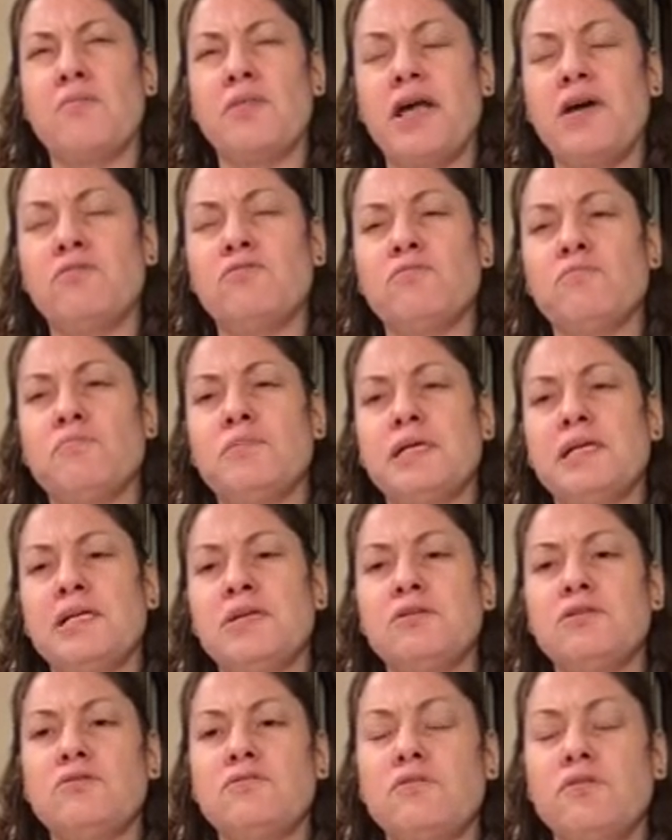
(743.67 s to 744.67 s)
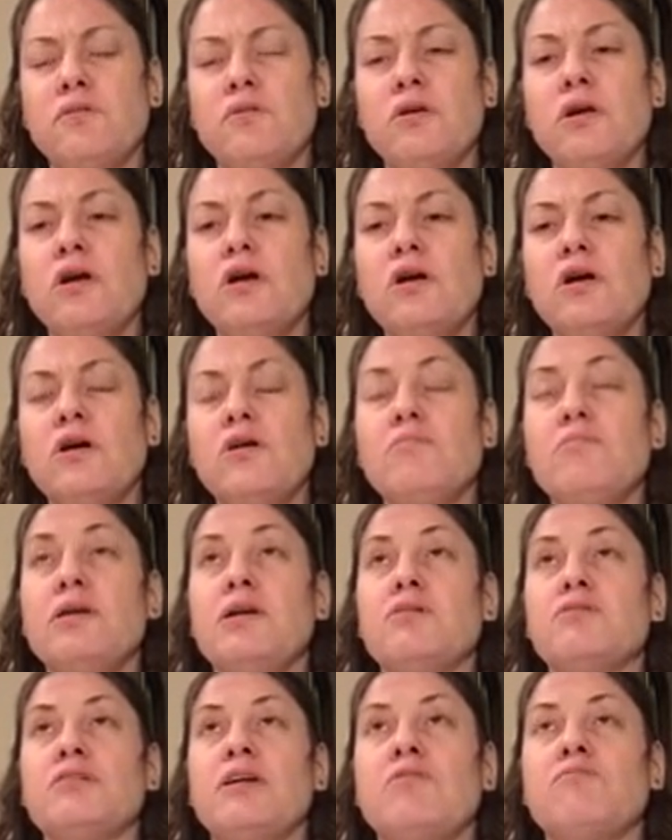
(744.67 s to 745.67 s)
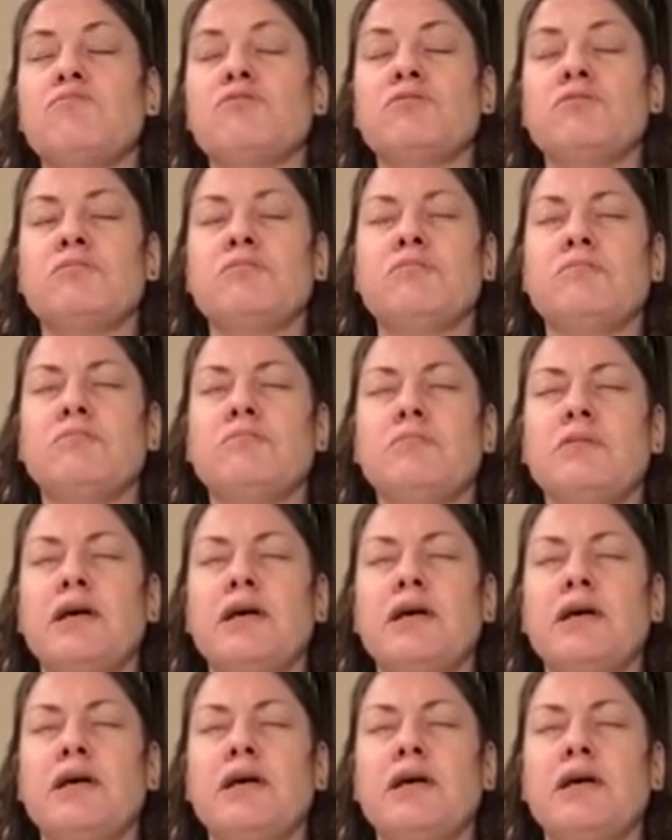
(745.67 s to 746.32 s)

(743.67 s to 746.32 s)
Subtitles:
That would be useful, because I wouldn't